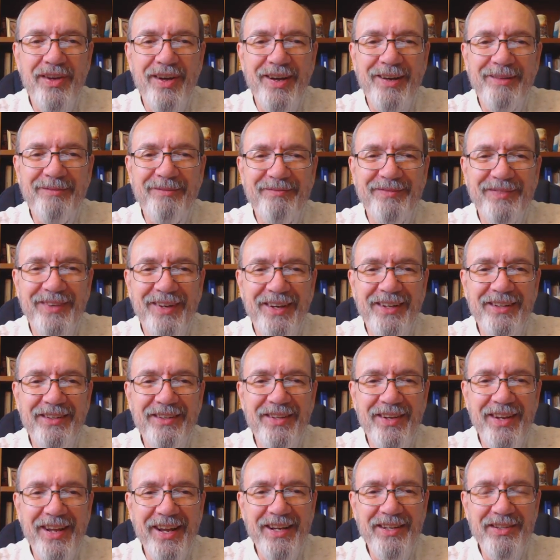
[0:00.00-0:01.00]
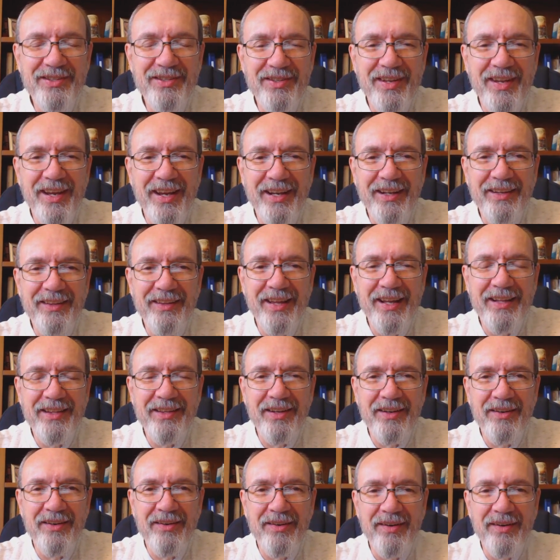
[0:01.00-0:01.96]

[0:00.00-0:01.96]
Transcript: on today's thing, that